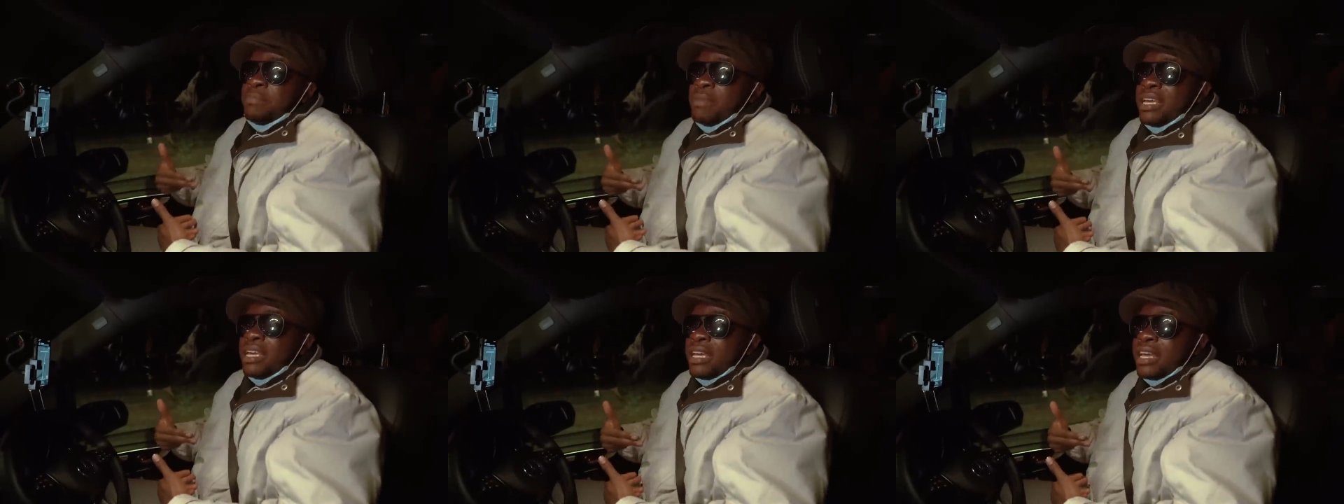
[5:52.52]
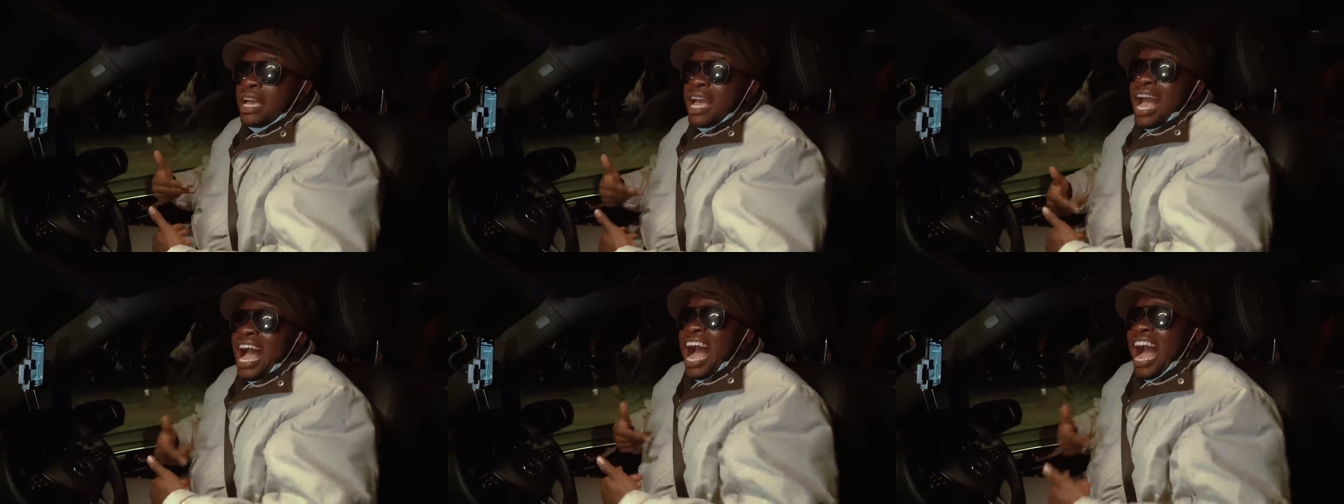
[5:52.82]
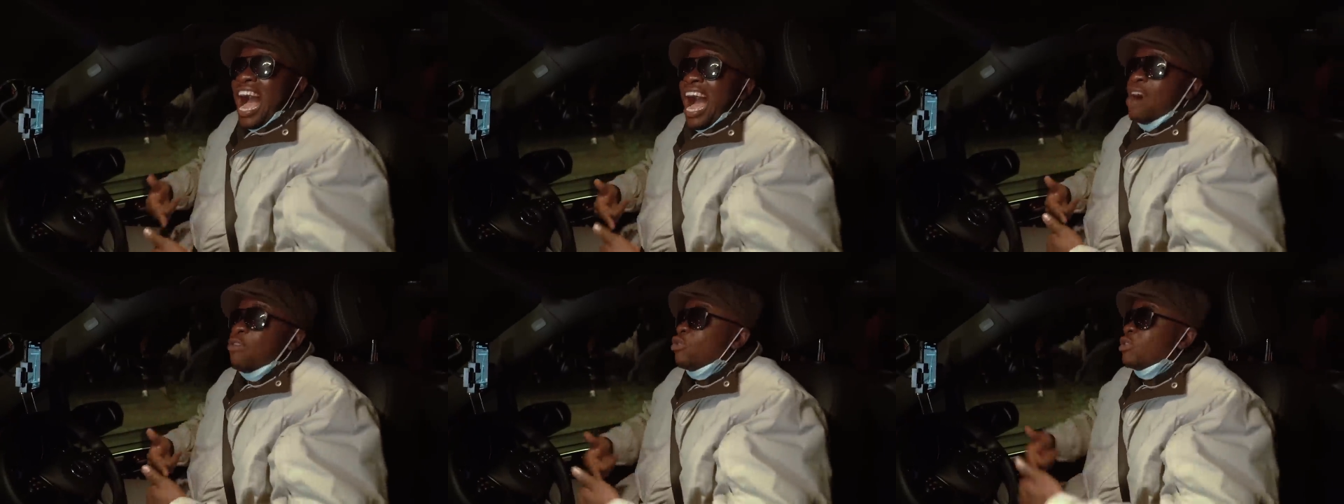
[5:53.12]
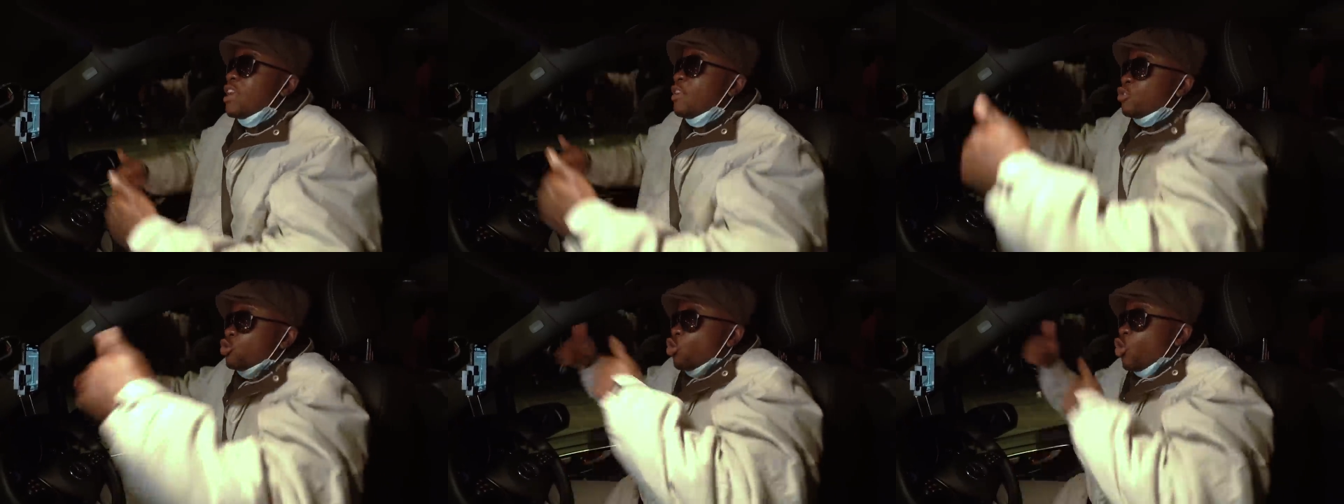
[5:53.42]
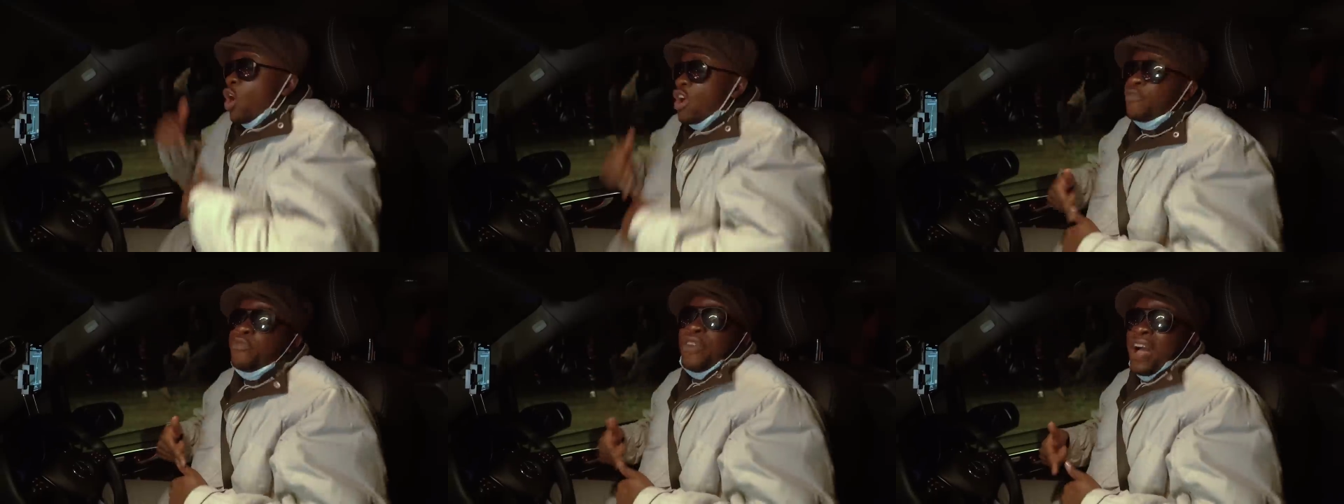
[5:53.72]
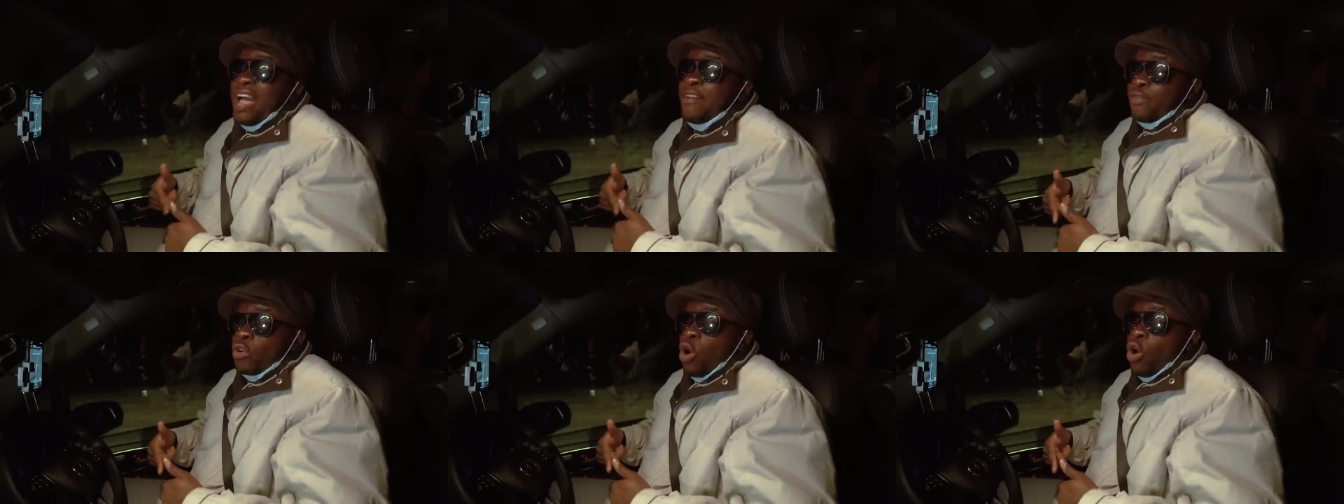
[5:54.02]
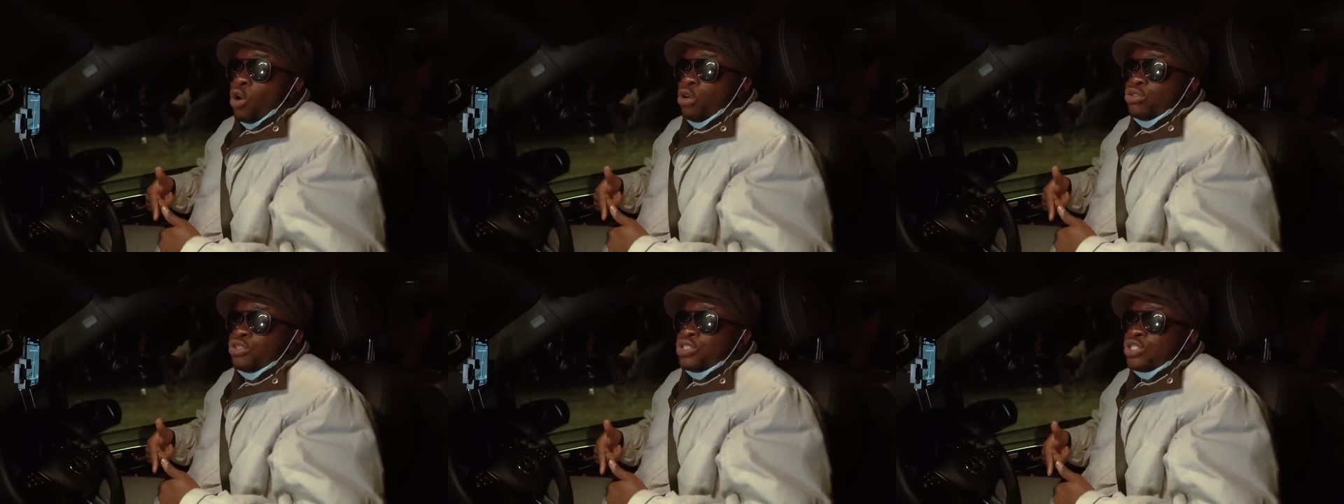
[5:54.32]
me, I would have scored 5
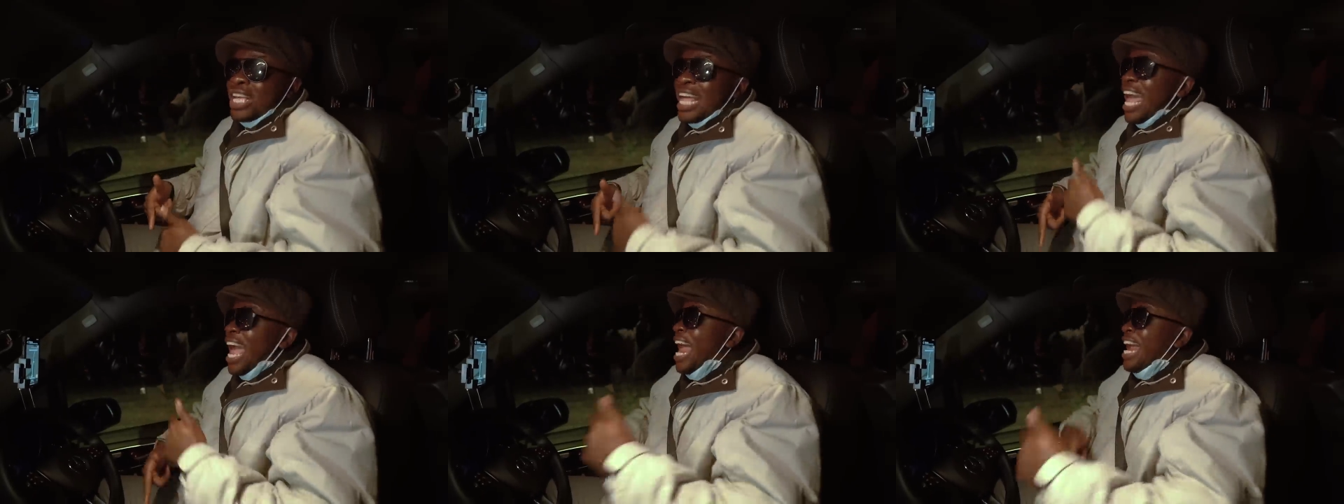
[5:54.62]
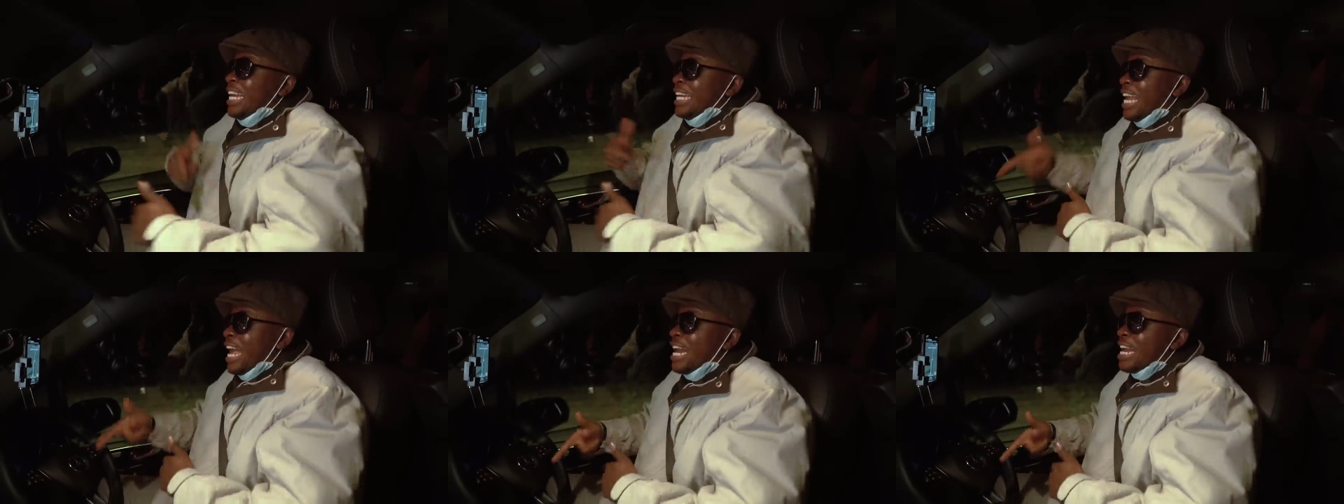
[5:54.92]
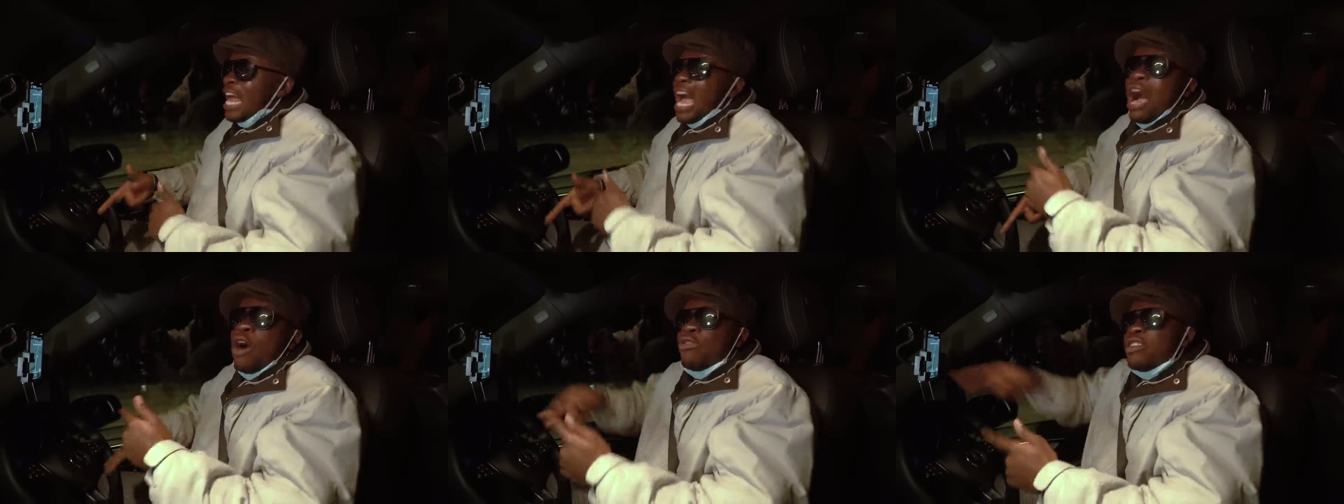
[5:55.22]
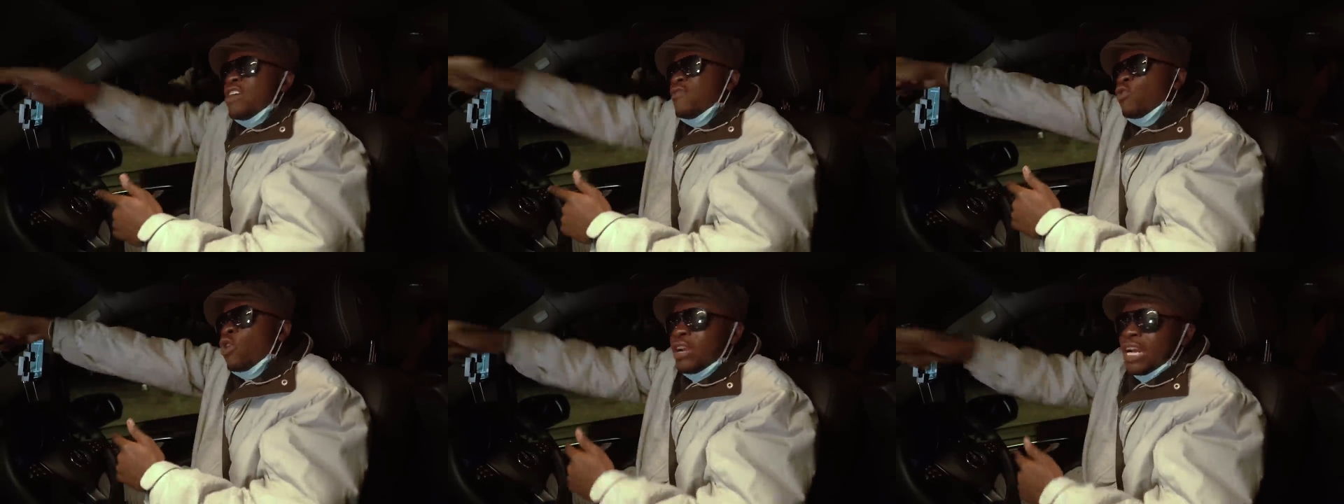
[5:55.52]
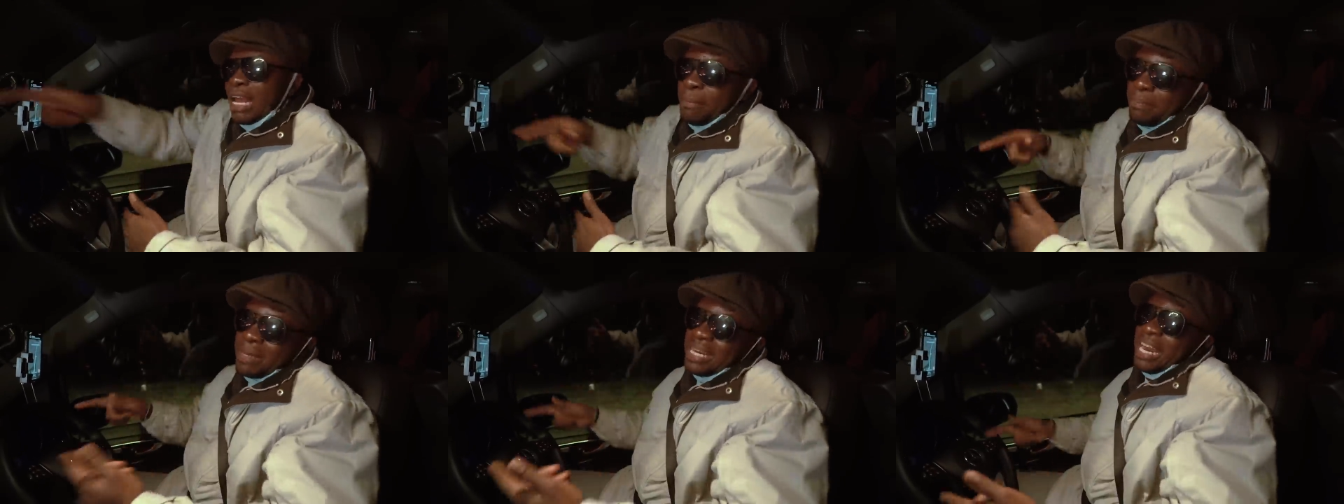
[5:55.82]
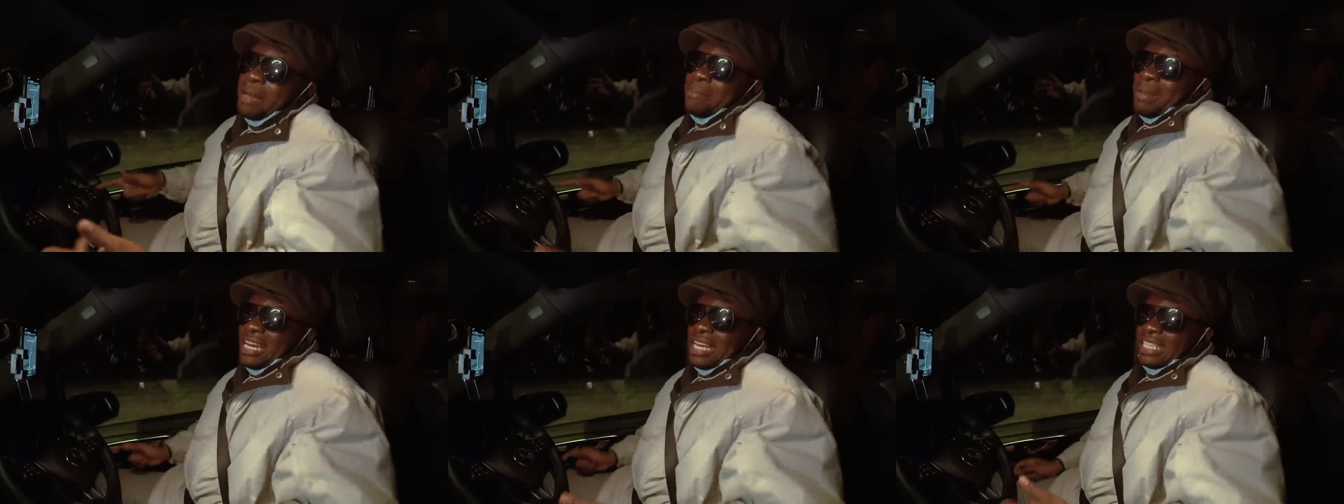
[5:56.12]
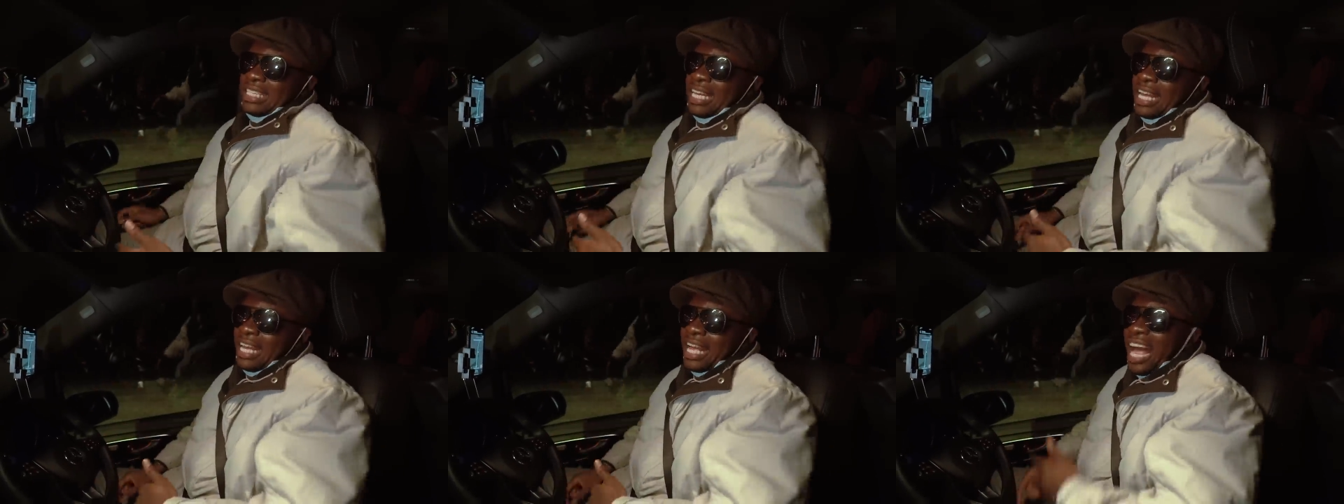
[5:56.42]
goals and then I would have gone and been the
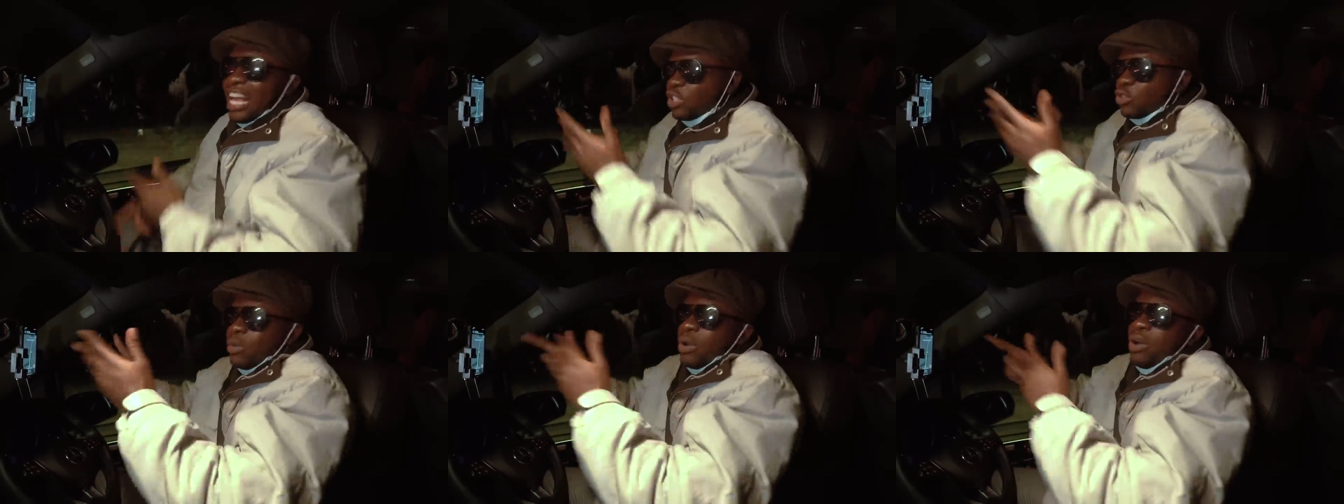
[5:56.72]
manager as